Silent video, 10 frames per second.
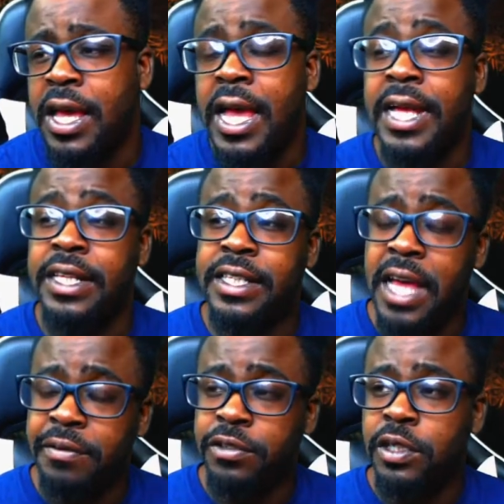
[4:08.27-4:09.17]
It
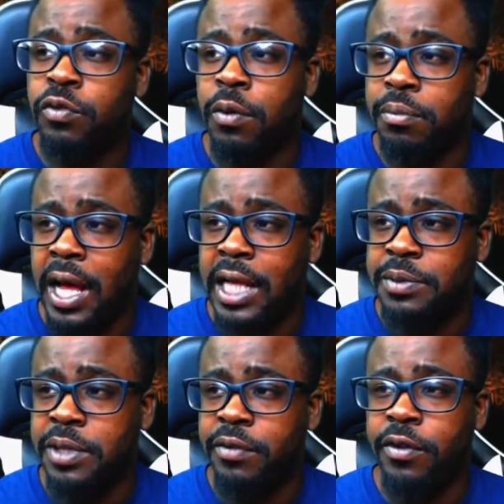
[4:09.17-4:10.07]
definitely reminds
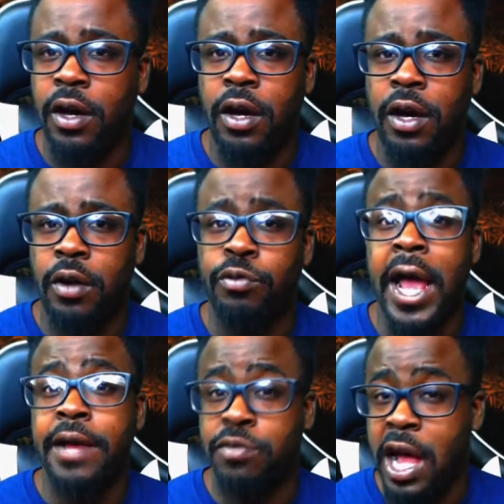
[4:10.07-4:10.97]
me of uh,
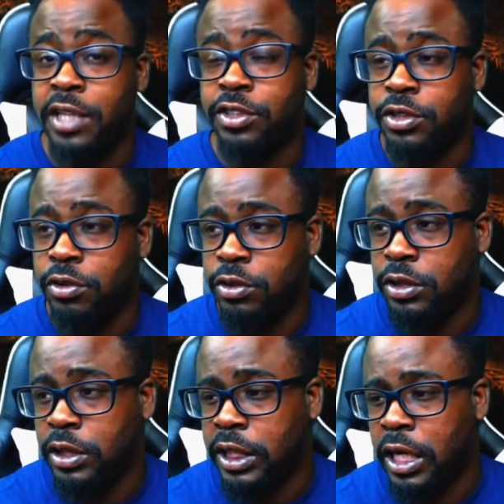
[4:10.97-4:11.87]
Rad Rodgers
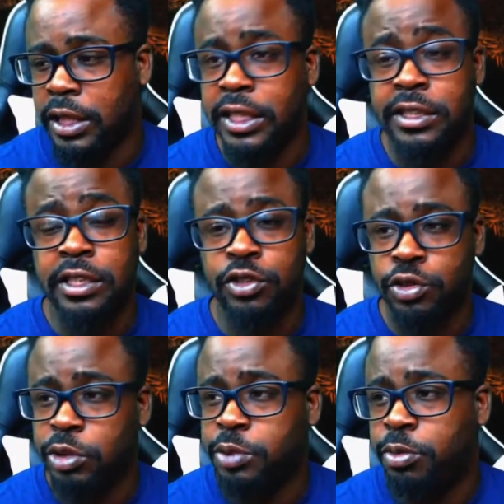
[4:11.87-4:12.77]
on the uh, Nintendo
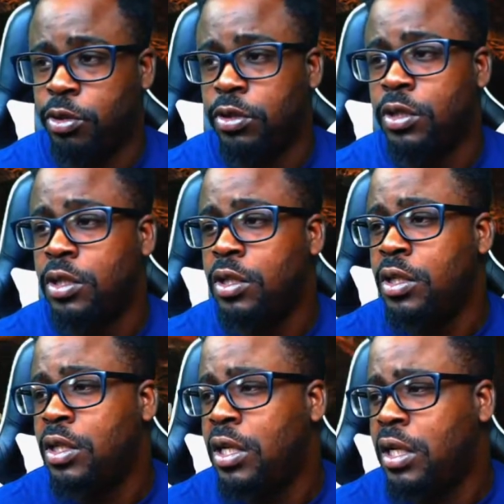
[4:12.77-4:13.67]
Switch port.
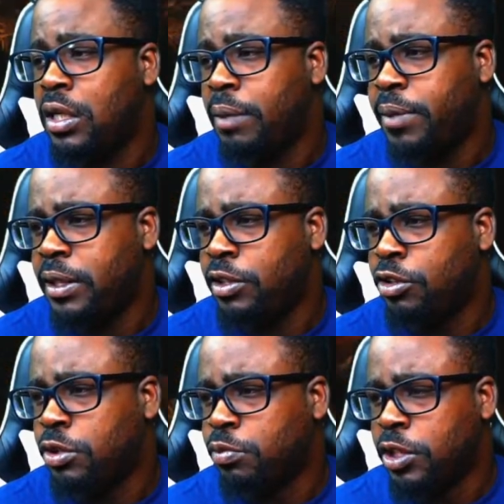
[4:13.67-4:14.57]
I'm gonna do
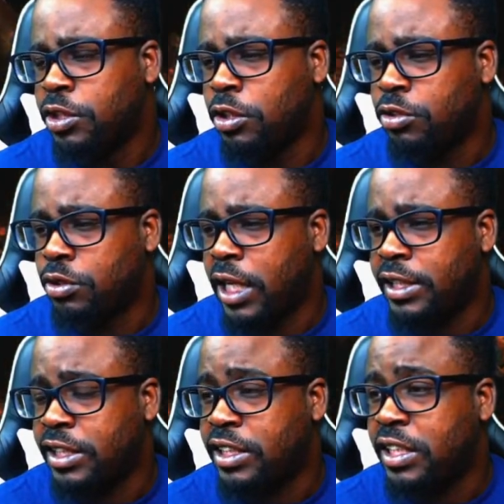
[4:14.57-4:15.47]
some research on that
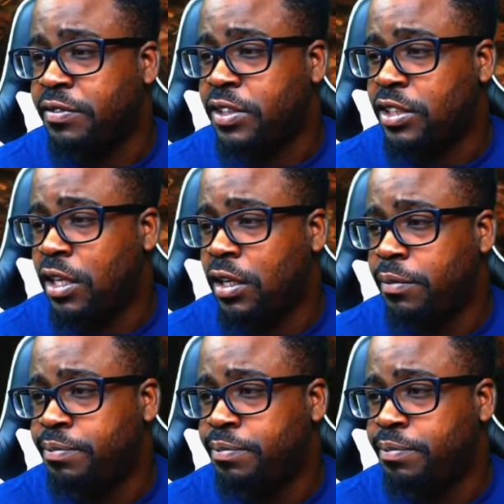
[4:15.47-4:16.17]
to see if it's uh,